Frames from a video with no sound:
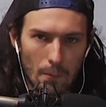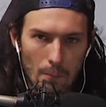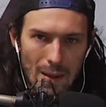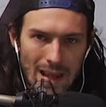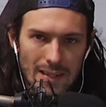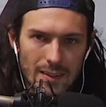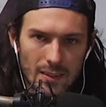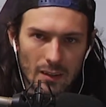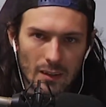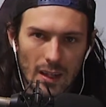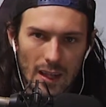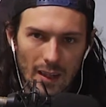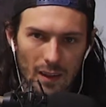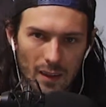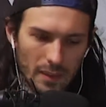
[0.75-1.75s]
Mental
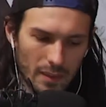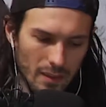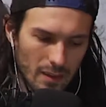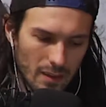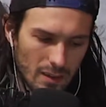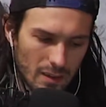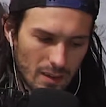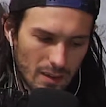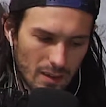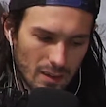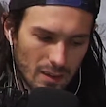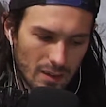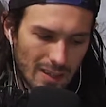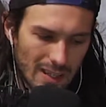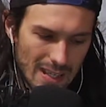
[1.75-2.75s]
health
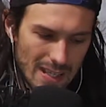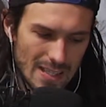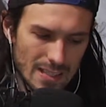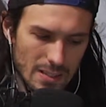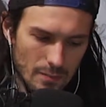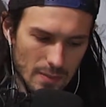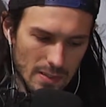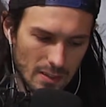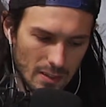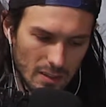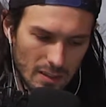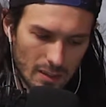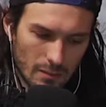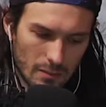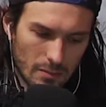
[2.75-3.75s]
is physical
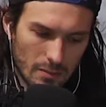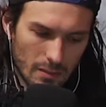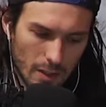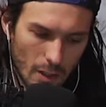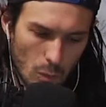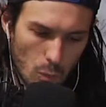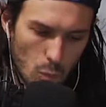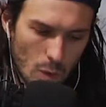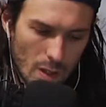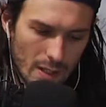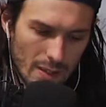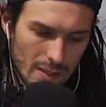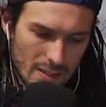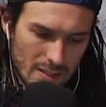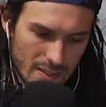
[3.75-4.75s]
health. They are one
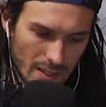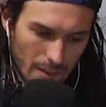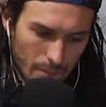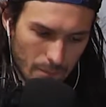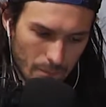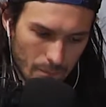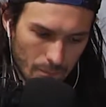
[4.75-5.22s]
and the same.